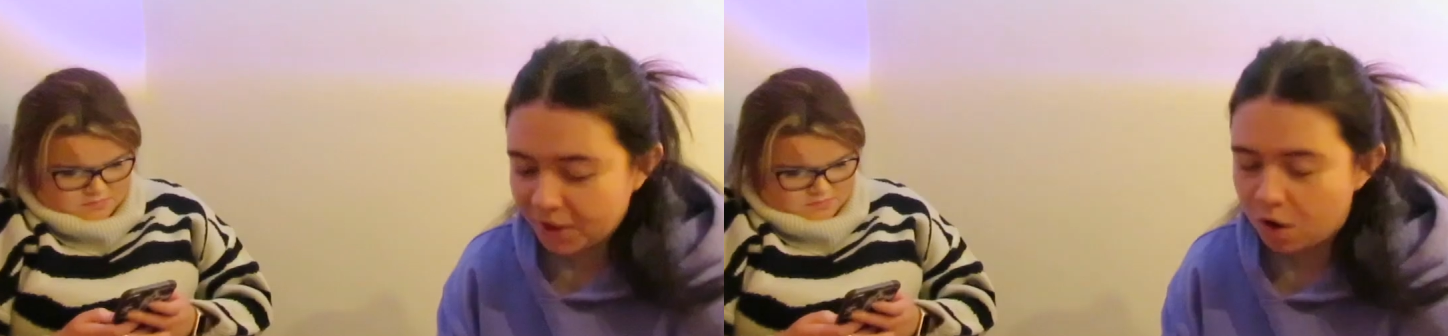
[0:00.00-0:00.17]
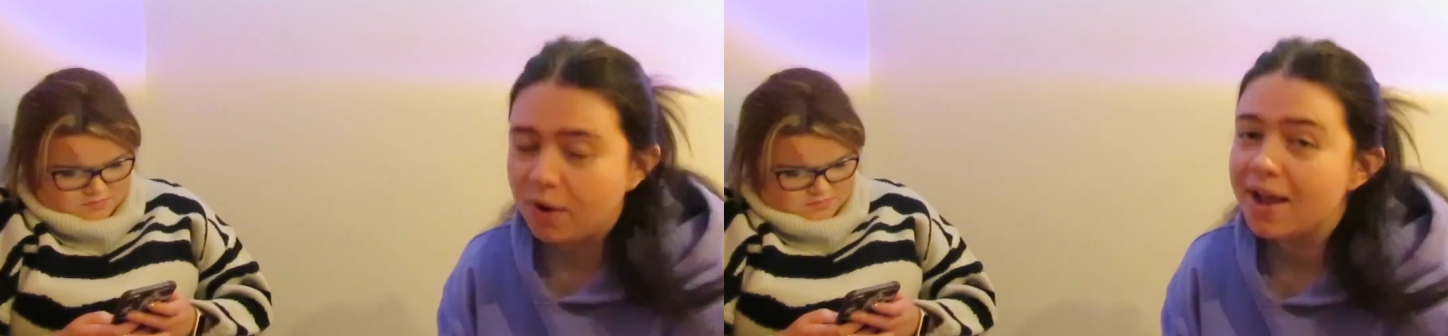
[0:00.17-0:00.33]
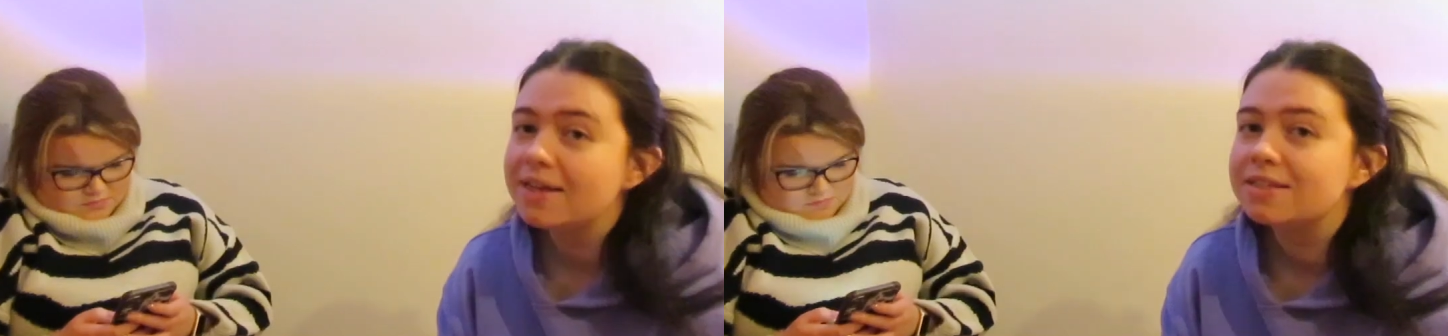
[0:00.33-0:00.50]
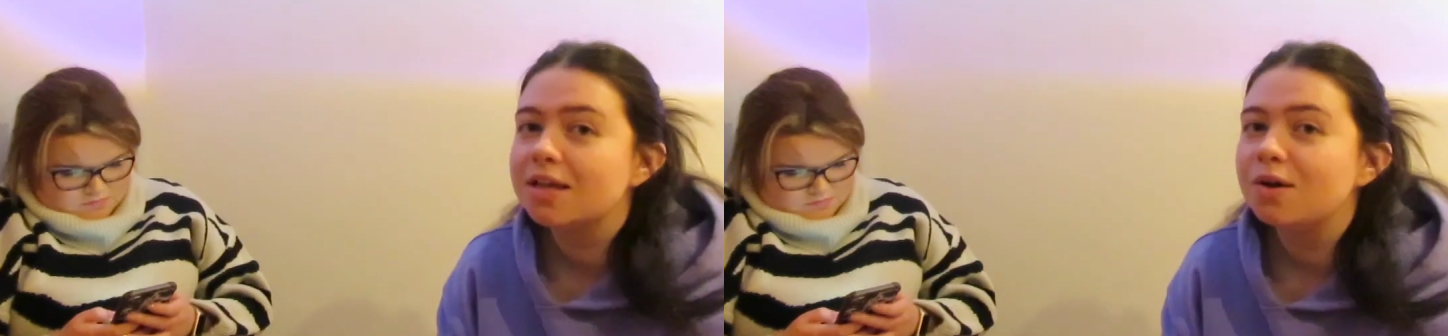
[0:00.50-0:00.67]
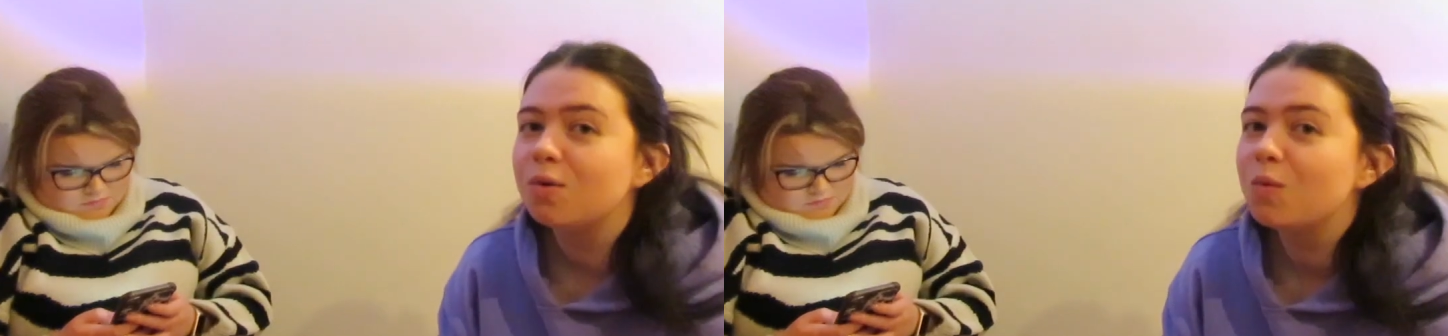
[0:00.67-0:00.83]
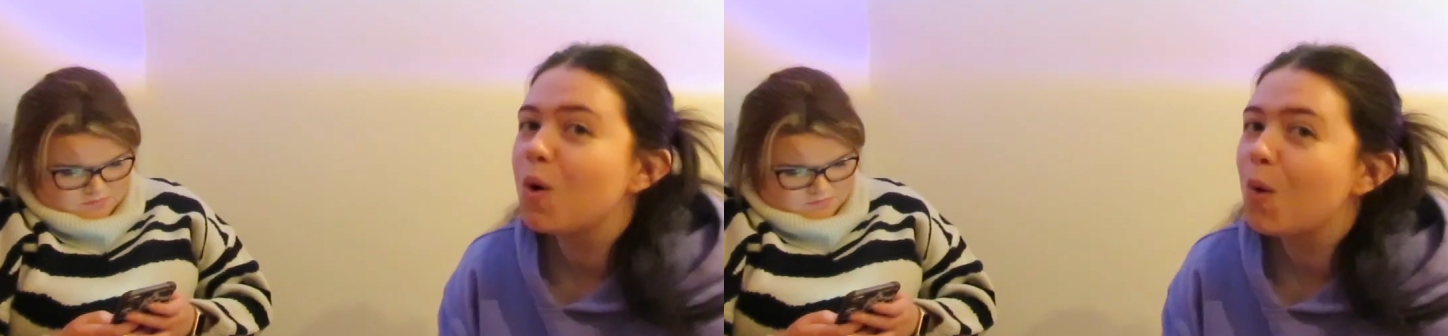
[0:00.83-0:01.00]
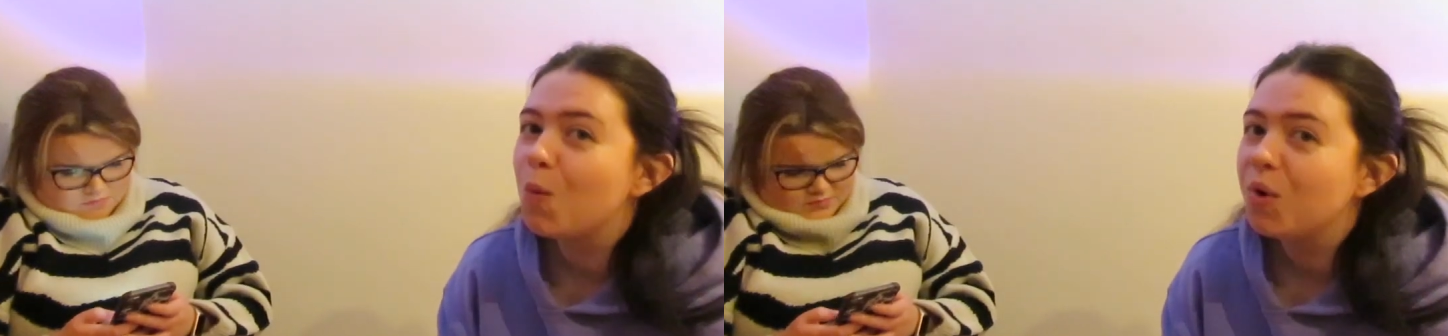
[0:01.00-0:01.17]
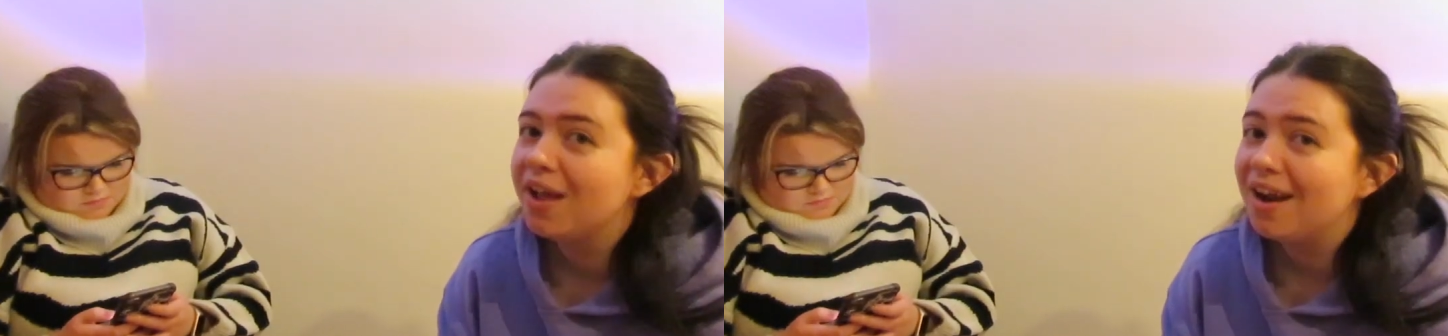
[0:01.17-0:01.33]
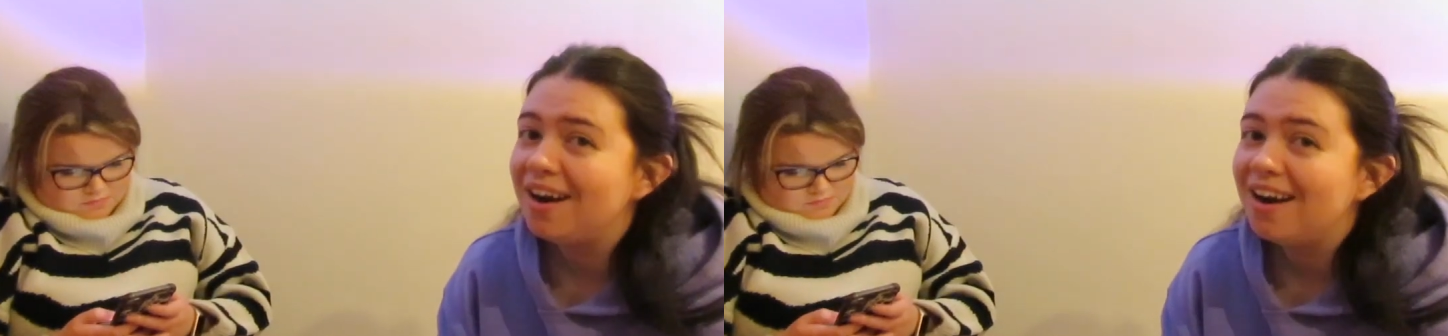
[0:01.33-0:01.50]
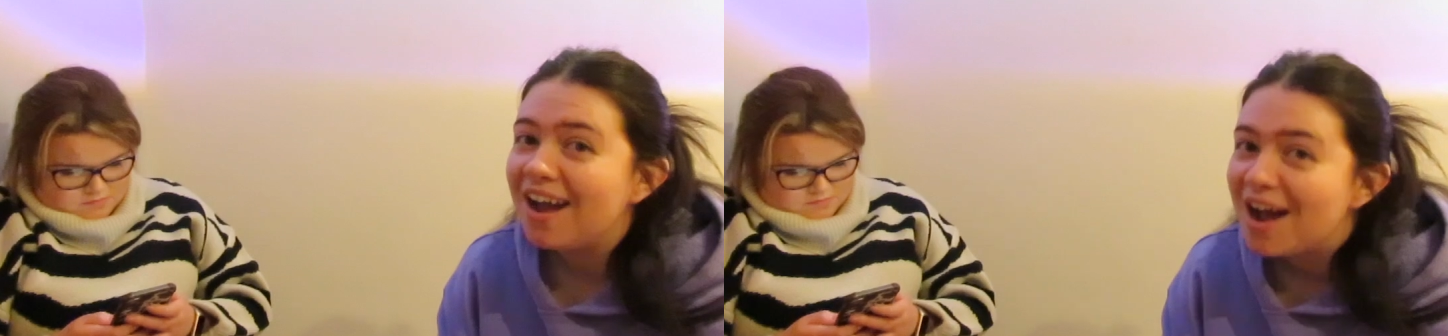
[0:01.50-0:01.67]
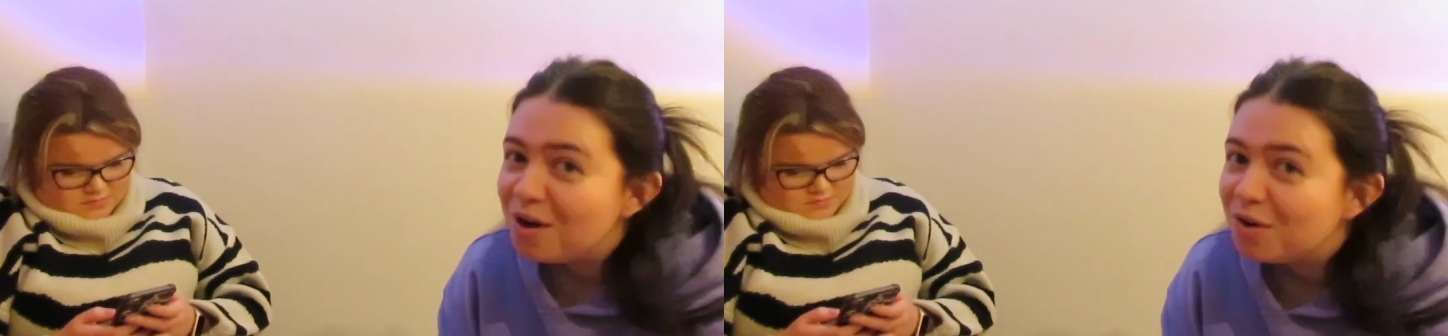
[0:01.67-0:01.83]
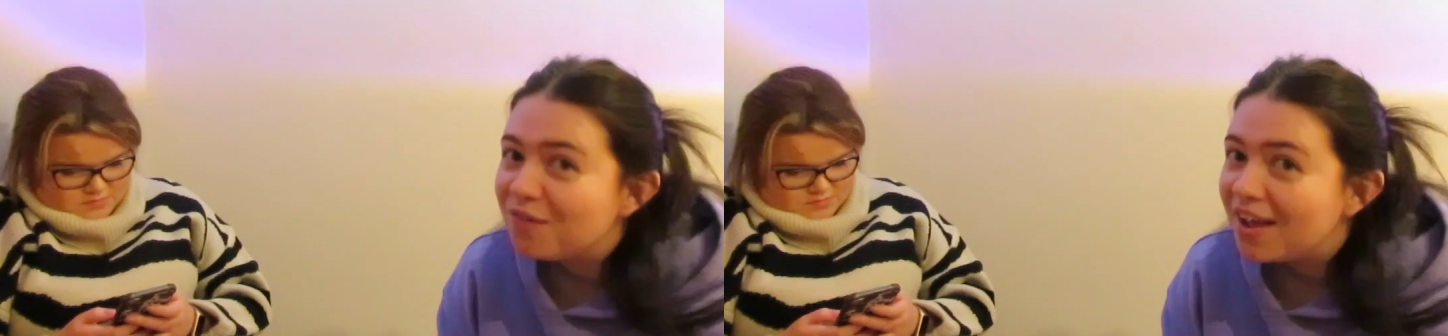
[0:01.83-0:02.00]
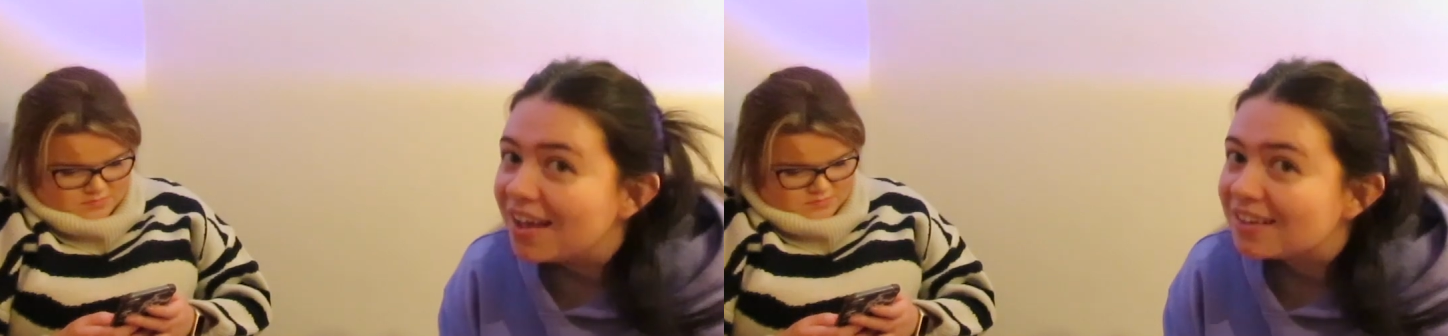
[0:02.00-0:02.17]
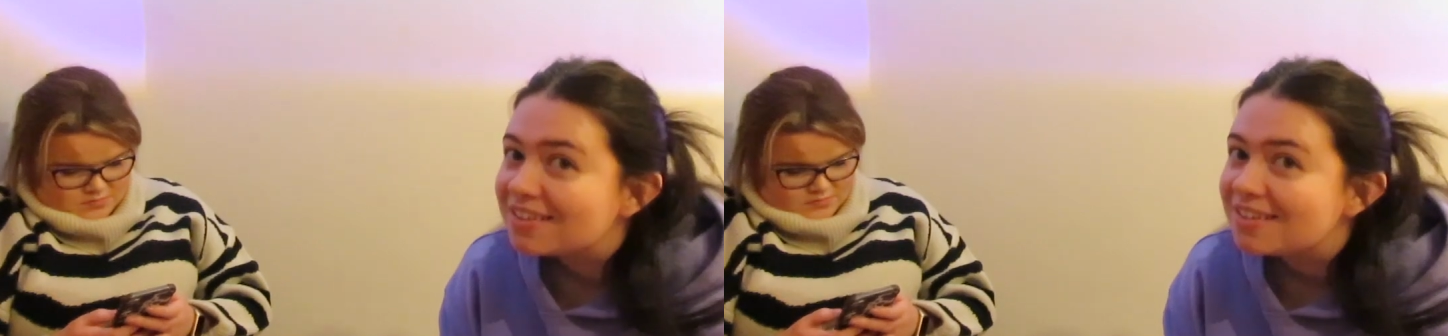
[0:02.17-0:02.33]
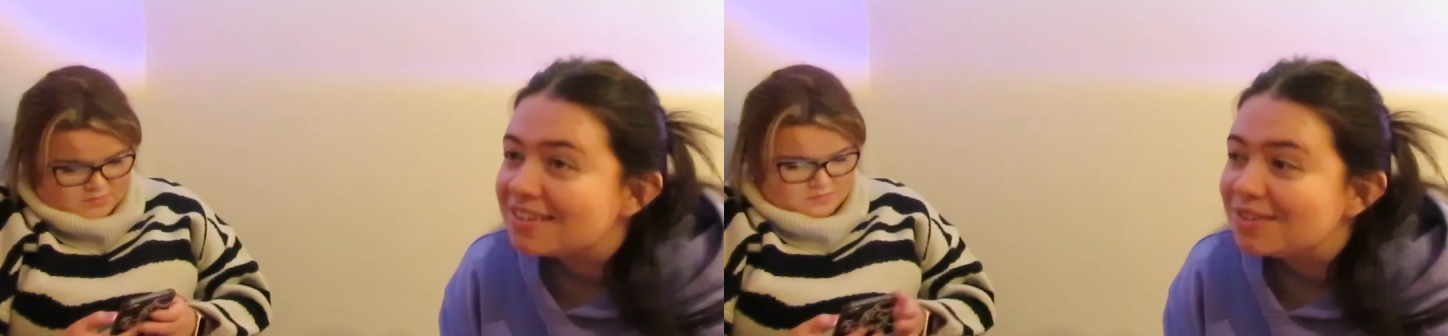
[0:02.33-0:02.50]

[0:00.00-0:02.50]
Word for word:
Speaker 1: okay, so we are out of X.